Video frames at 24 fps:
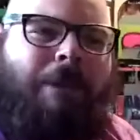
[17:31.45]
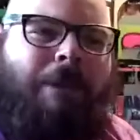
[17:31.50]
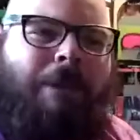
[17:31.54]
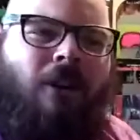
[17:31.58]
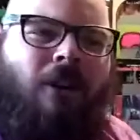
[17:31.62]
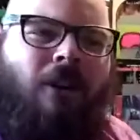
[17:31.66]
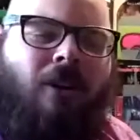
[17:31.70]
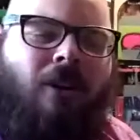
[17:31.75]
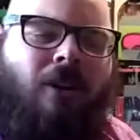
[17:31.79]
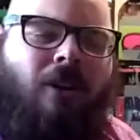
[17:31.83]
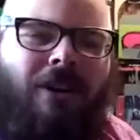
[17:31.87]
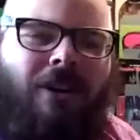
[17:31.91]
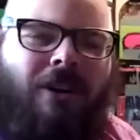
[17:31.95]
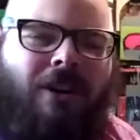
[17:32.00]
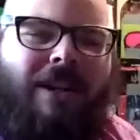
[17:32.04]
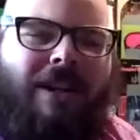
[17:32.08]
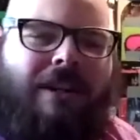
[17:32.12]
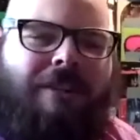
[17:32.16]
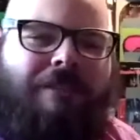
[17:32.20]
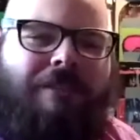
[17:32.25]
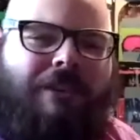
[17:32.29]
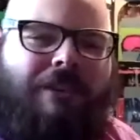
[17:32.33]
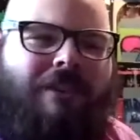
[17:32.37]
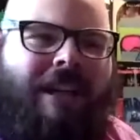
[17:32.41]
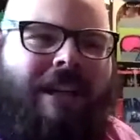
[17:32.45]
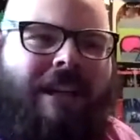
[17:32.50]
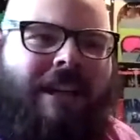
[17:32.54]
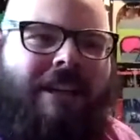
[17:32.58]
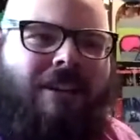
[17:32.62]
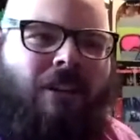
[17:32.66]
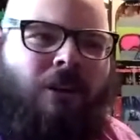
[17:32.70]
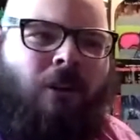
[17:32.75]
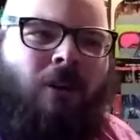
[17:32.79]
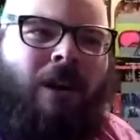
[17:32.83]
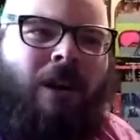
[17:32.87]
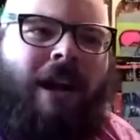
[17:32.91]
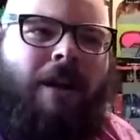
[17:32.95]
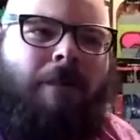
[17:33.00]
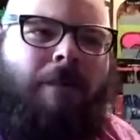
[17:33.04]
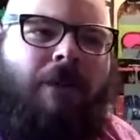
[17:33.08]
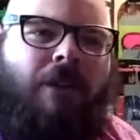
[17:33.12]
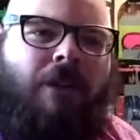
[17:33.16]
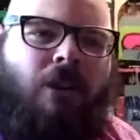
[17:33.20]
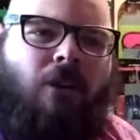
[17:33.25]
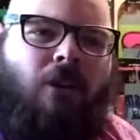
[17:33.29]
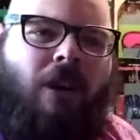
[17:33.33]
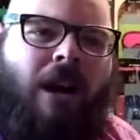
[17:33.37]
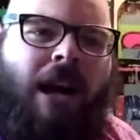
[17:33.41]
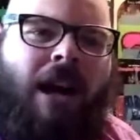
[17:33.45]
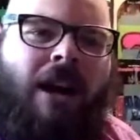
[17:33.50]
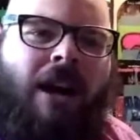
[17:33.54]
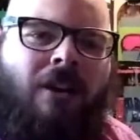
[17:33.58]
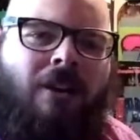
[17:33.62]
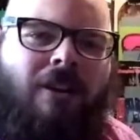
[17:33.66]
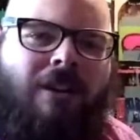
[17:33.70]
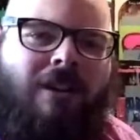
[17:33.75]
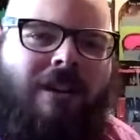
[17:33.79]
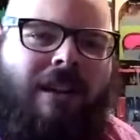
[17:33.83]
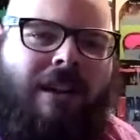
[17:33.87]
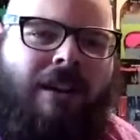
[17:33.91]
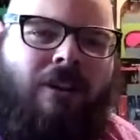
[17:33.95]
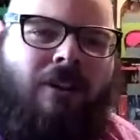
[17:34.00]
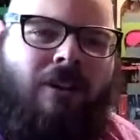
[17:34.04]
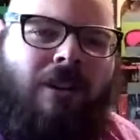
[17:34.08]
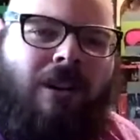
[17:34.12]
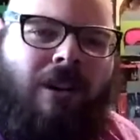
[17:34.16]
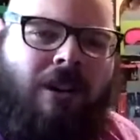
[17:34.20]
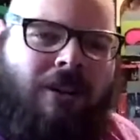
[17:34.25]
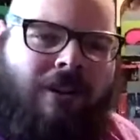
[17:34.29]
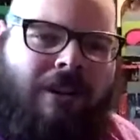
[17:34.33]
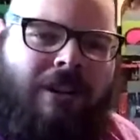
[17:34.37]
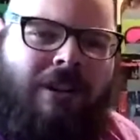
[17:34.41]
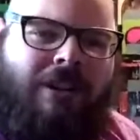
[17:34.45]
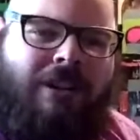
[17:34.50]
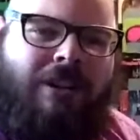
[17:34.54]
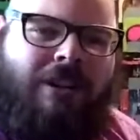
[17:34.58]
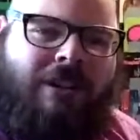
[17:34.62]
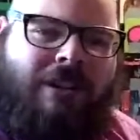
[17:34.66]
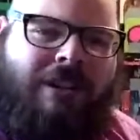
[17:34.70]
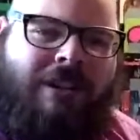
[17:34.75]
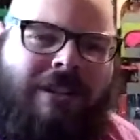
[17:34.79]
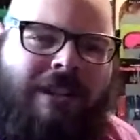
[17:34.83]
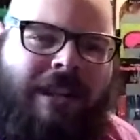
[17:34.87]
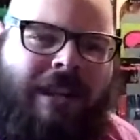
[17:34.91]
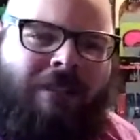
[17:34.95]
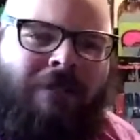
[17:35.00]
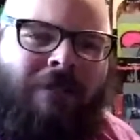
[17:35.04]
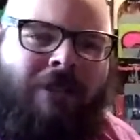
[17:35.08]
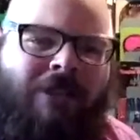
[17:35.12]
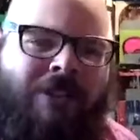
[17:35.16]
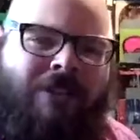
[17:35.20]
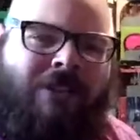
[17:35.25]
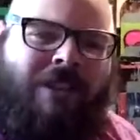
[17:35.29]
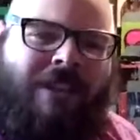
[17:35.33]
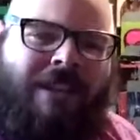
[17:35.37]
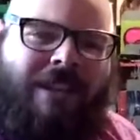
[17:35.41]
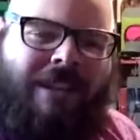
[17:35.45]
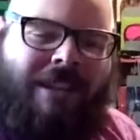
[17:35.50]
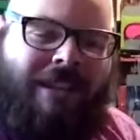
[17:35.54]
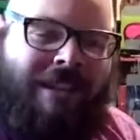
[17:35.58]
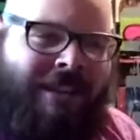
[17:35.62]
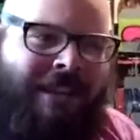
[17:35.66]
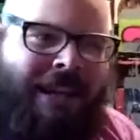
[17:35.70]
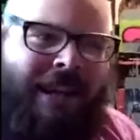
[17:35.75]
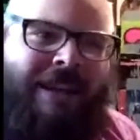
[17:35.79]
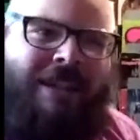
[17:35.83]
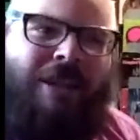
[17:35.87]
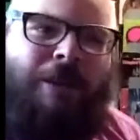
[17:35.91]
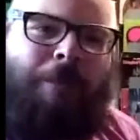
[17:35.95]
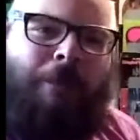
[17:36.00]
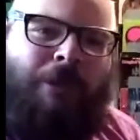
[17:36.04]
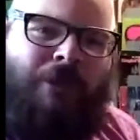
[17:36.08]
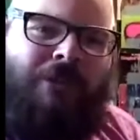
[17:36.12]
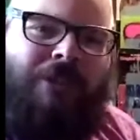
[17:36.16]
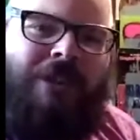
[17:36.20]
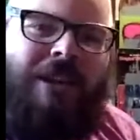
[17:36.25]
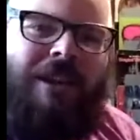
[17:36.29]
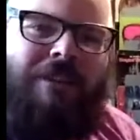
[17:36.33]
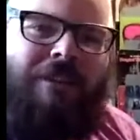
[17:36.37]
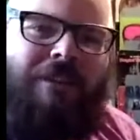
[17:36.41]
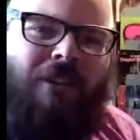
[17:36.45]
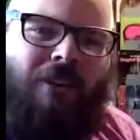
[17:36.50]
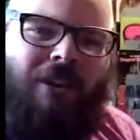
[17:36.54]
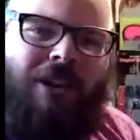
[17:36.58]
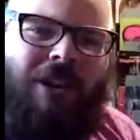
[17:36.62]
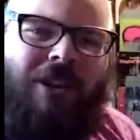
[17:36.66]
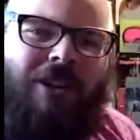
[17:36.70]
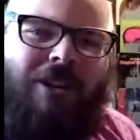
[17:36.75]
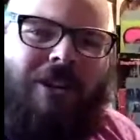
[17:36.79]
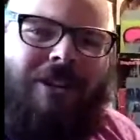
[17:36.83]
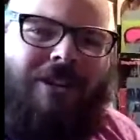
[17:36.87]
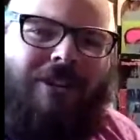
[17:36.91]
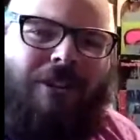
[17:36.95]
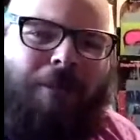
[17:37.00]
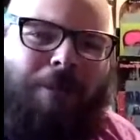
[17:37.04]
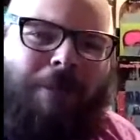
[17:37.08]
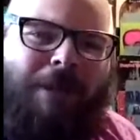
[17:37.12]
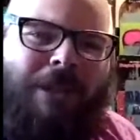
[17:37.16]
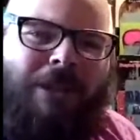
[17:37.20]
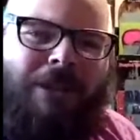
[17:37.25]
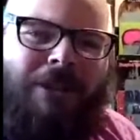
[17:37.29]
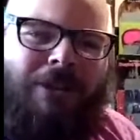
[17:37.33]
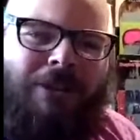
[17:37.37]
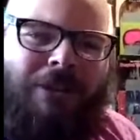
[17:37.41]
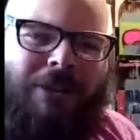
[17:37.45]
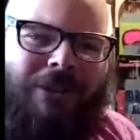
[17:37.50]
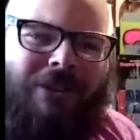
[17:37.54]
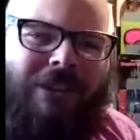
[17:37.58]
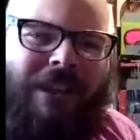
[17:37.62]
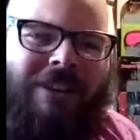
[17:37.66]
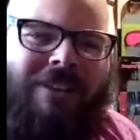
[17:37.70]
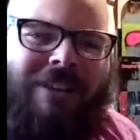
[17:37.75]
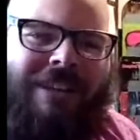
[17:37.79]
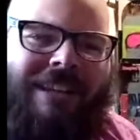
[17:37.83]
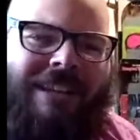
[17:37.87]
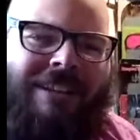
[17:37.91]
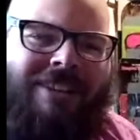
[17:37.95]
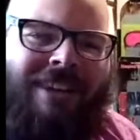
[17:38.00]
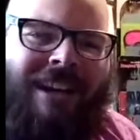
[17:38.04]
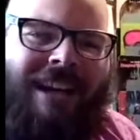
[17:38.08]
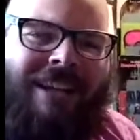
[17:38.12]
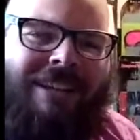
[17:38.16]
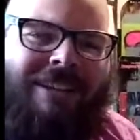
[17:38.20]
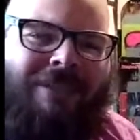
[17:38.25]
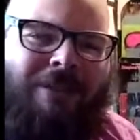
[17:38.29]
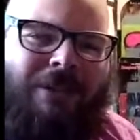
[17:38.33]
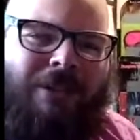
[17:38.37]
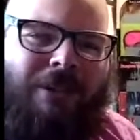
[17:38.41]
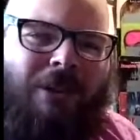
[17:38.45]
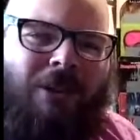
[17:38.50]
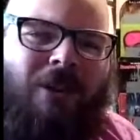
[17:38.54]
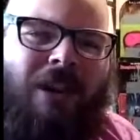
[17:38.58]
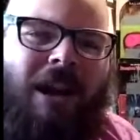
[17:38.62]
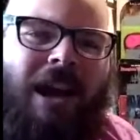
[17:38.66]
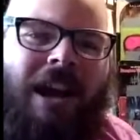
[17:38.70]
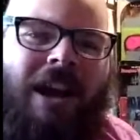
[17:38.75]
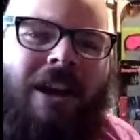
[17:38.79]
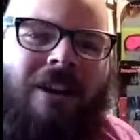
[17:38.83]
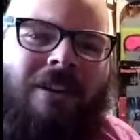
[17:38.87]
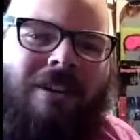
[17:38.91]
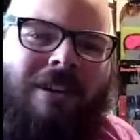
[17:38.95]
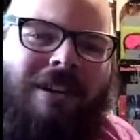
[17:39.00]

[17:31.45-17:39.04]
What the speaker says: be Hulk Hogan if you can't grab the crowd like Hulk Hogan could, and that was 90% of Hulk Hogan's appeal was how he interacted with the crowd.